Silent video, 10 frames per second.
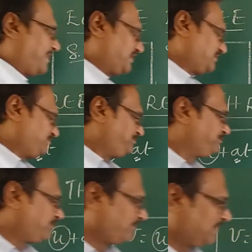part.
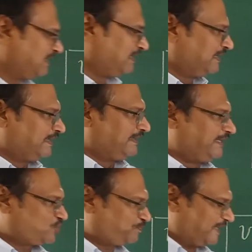
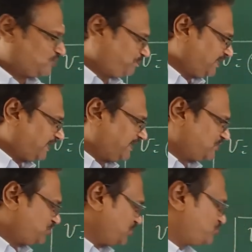Displacement or
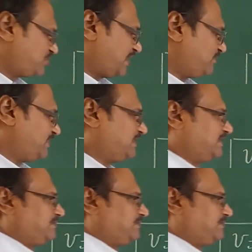distance traveled.